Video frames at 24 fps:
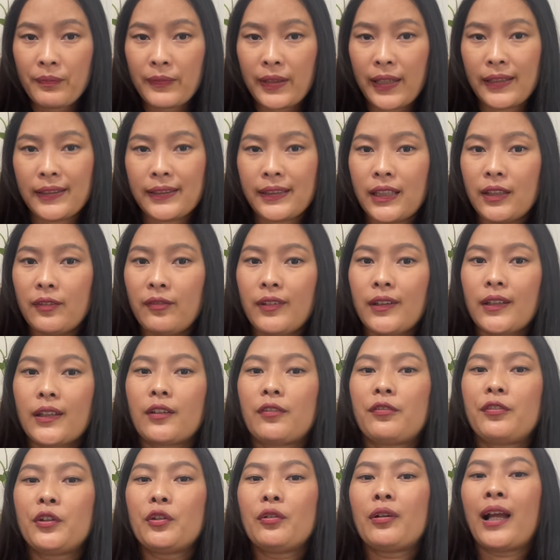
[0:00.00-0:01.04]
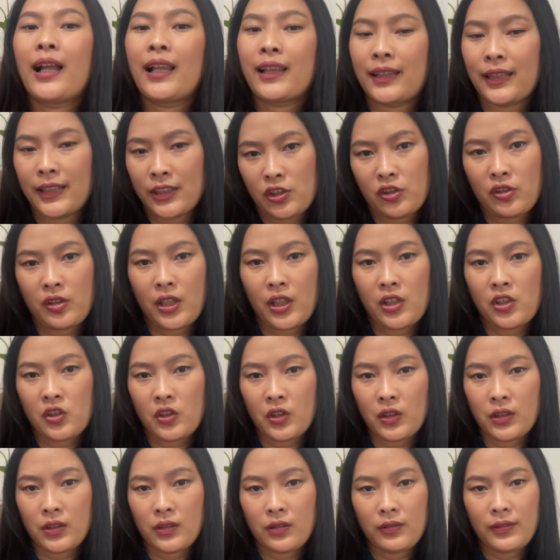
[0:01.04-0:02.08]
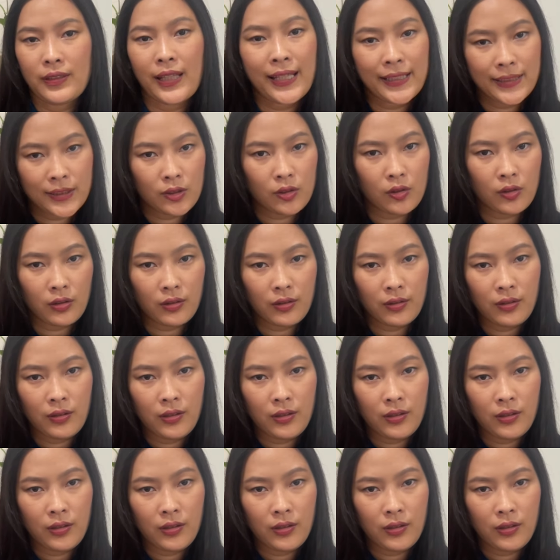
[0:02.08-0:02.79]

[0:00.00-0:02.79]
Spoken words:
and giving the few health education. That's all.